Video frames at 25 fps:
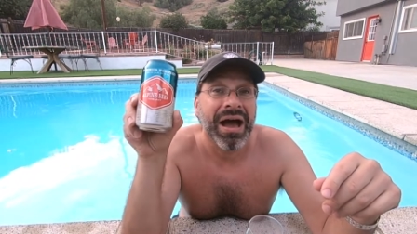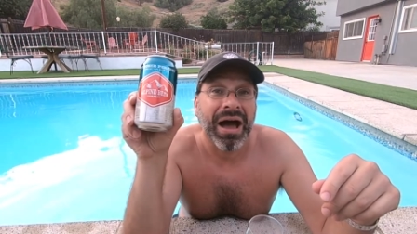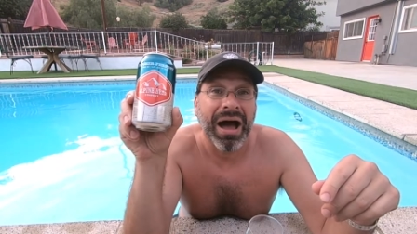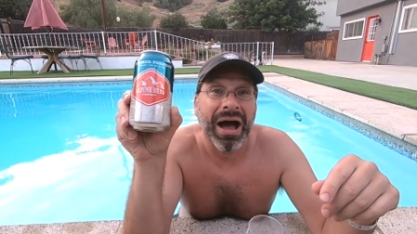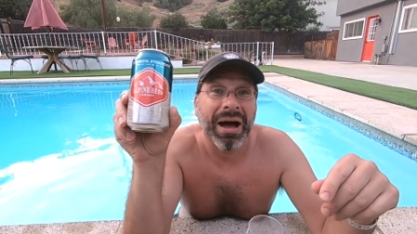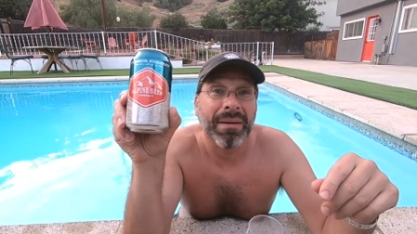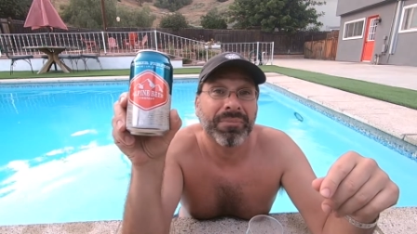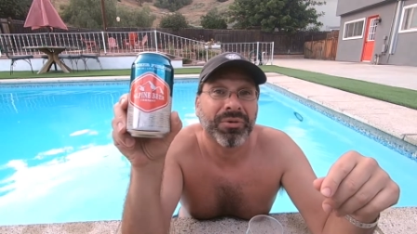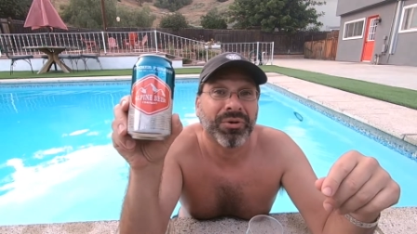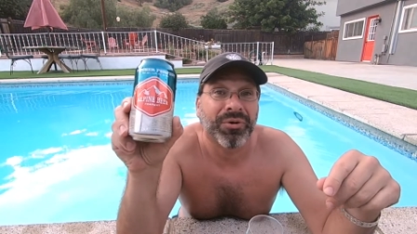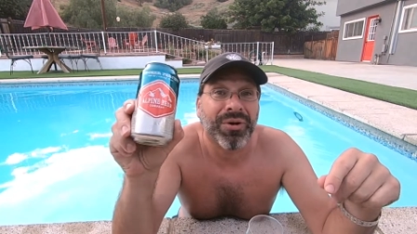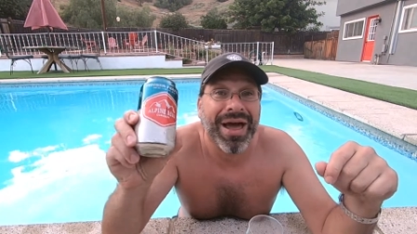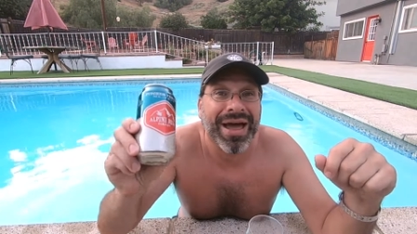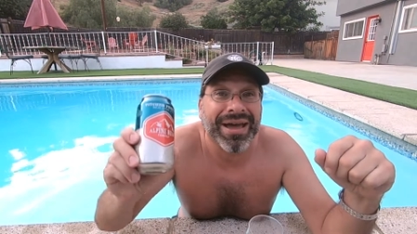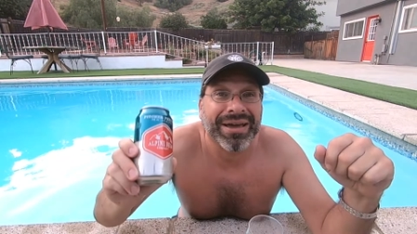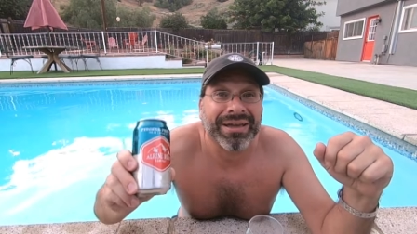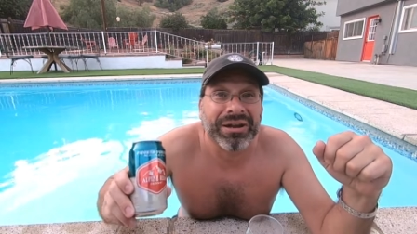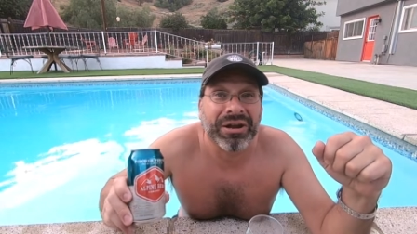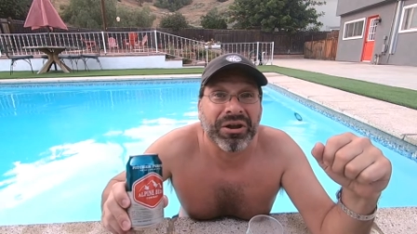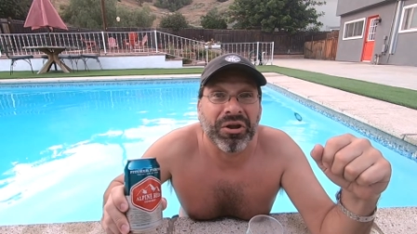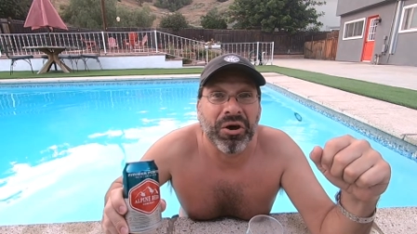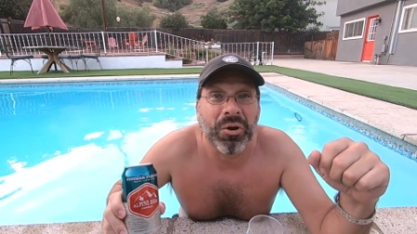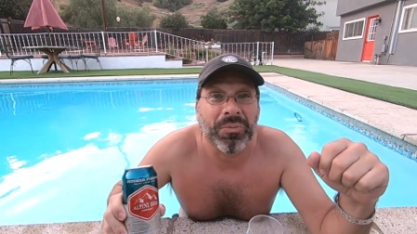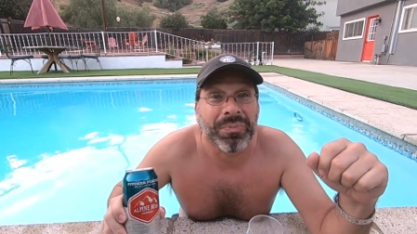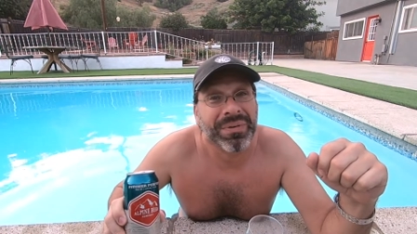I'm
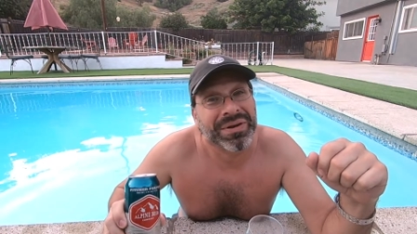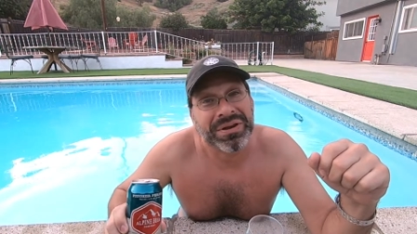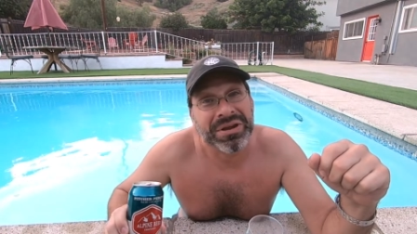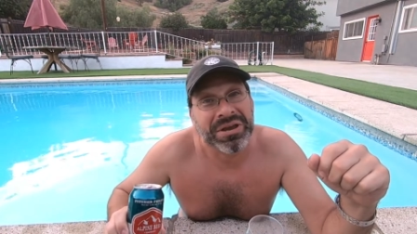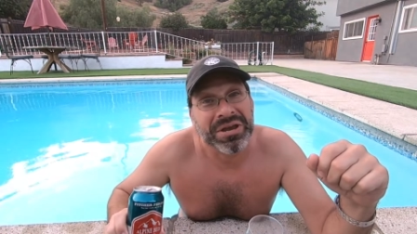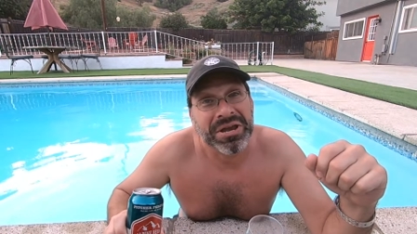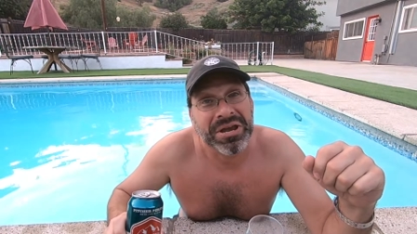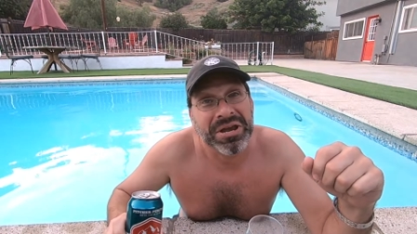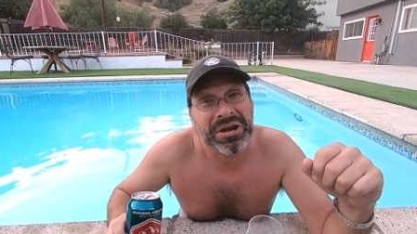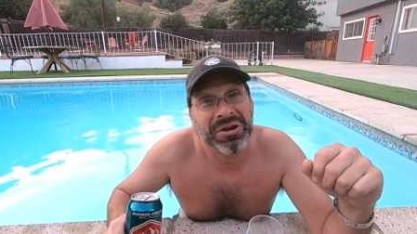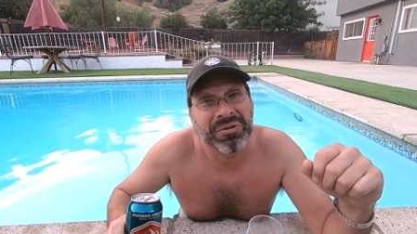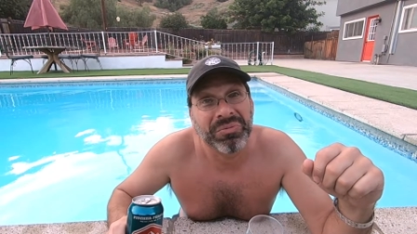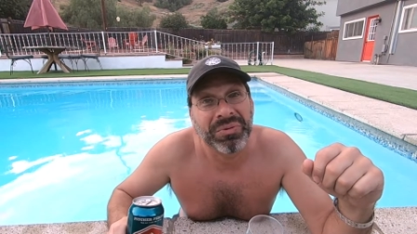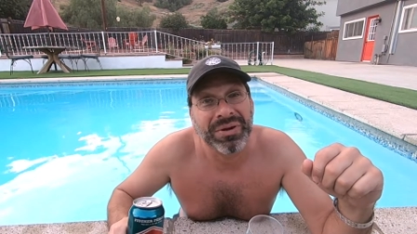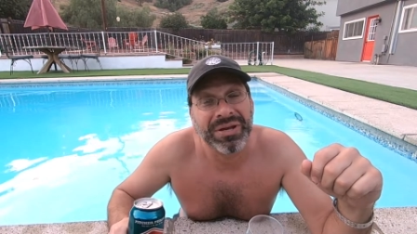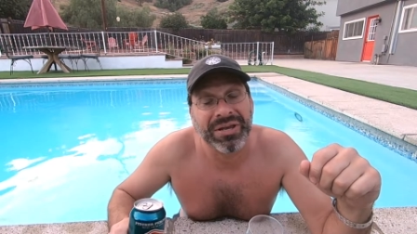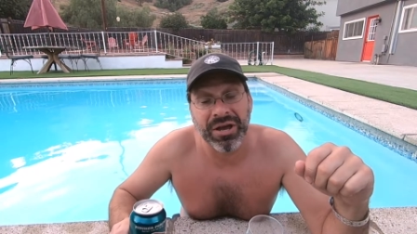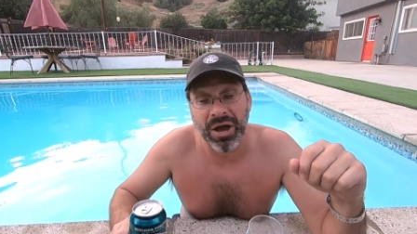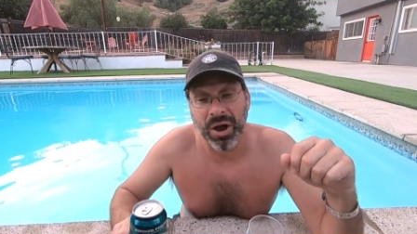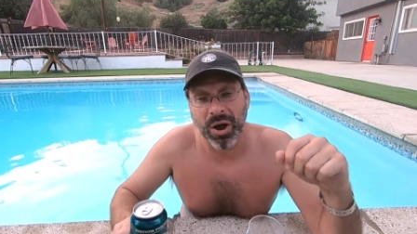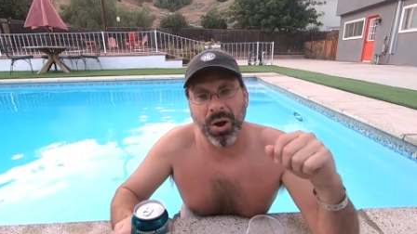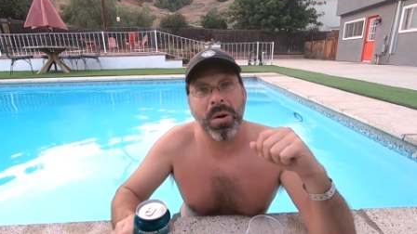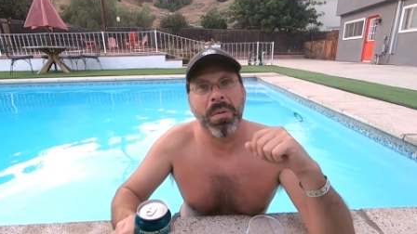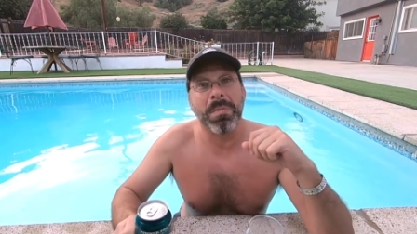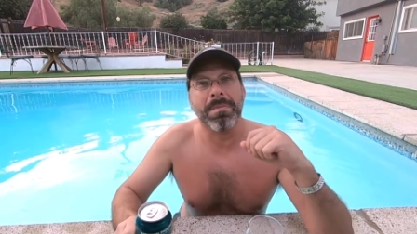cracking it open. Here we
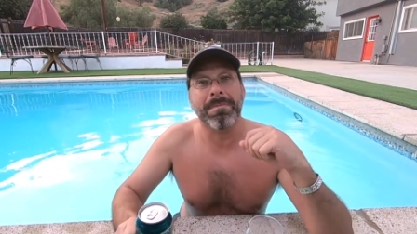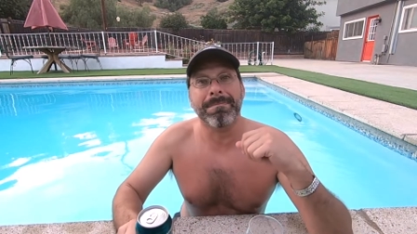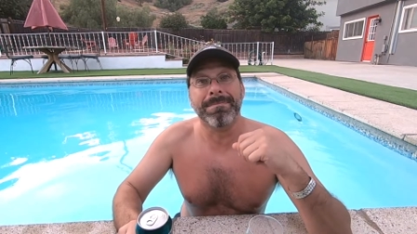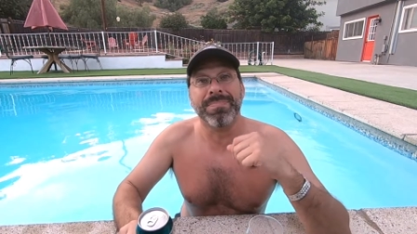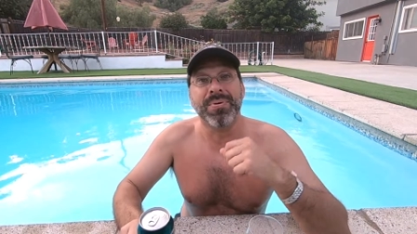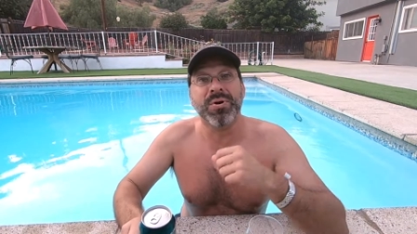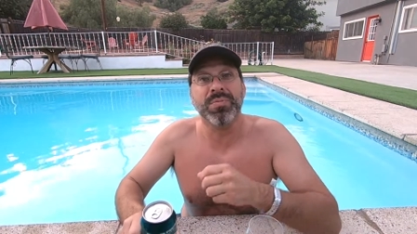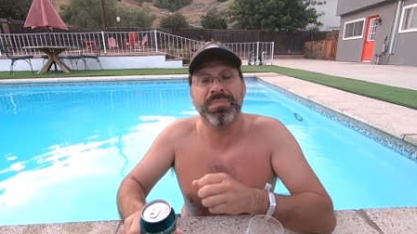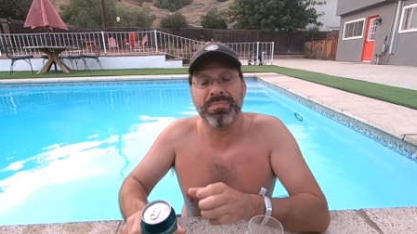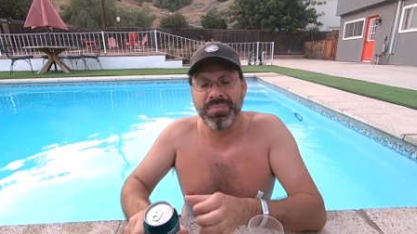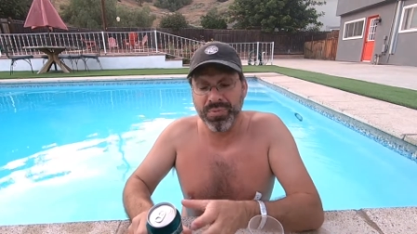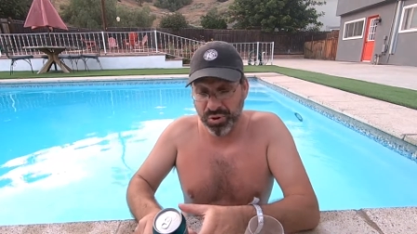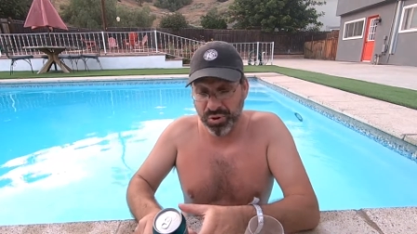go. Boom,